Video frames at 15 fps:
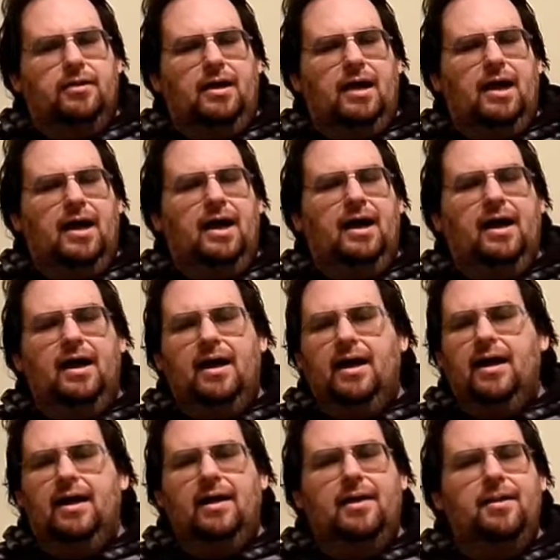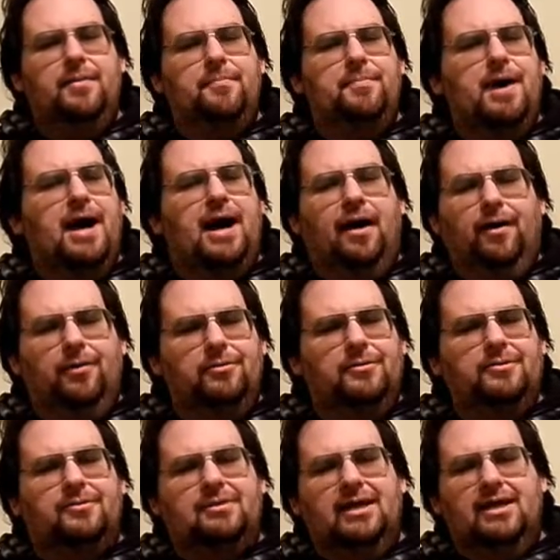I'm out.
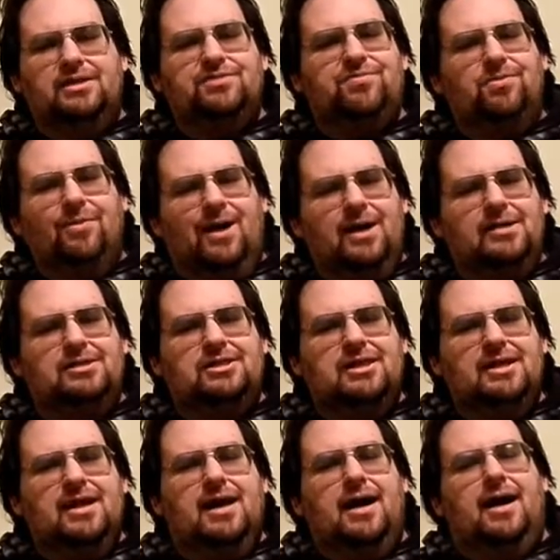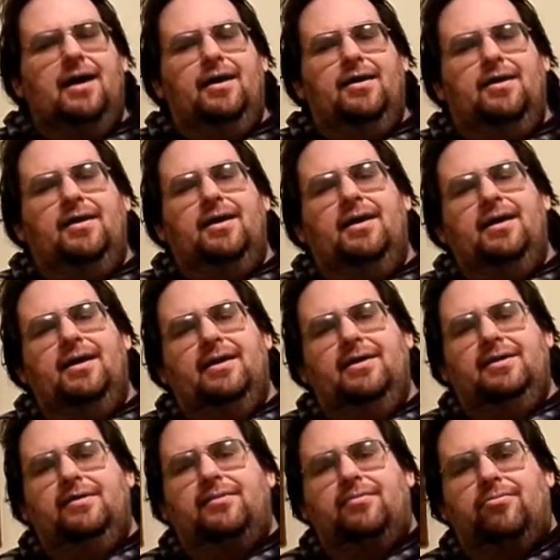Thanks for watching.
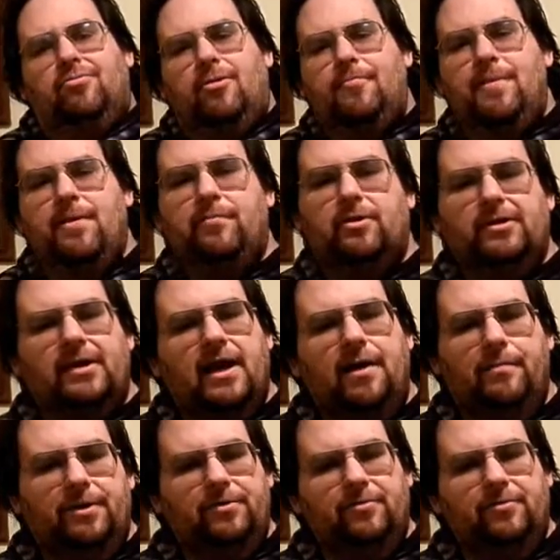And remember to comment,